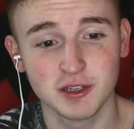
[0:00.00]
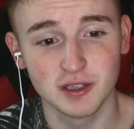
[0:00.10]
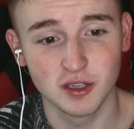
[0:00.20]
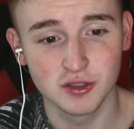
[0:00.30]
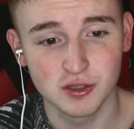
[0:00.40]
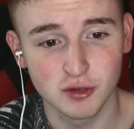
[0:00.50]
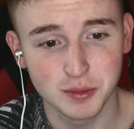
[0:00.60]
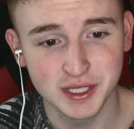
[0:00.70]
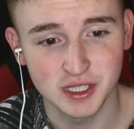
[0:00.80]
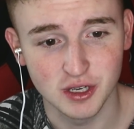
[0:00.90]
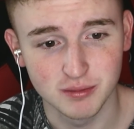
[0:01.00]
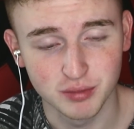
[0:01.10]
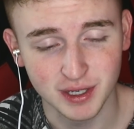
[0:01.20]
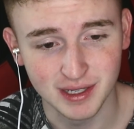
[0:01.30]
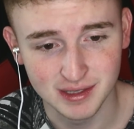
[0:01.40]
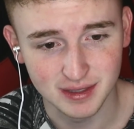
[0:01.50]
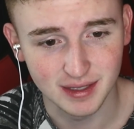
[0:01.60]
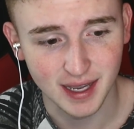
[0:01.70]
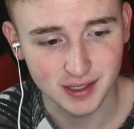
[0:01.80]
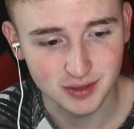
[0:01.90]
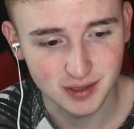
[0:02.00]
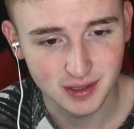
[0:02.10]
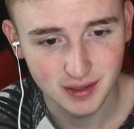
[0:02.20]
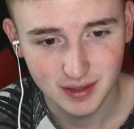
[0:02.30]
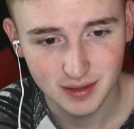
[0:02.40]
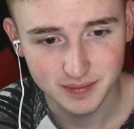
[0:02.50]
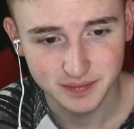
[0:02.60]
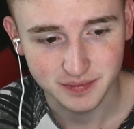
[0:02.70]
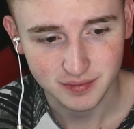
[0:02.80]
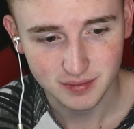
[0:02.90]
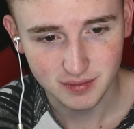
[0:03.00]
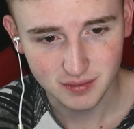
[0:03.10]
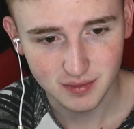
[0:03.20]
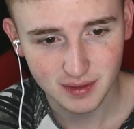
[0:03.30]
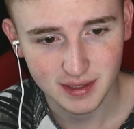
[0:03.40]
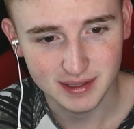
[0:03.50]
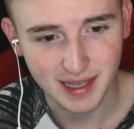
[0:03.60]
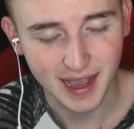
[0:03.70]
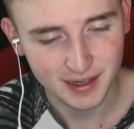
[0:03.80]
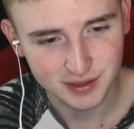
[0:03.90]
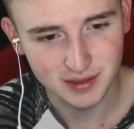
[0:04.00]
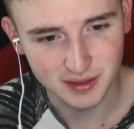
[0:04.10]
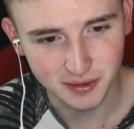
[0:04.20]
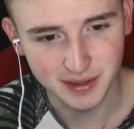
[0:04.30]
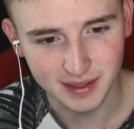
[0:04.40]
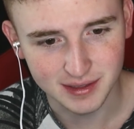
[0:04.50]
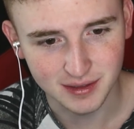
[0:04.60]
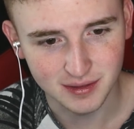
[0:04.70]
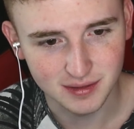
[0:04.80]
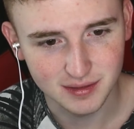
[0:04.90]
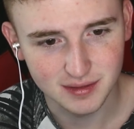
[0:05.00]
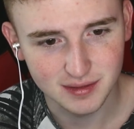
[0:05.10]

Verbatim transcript: could lose your Rubik's Cube pretty easily, actually. He's actually doing it, dude.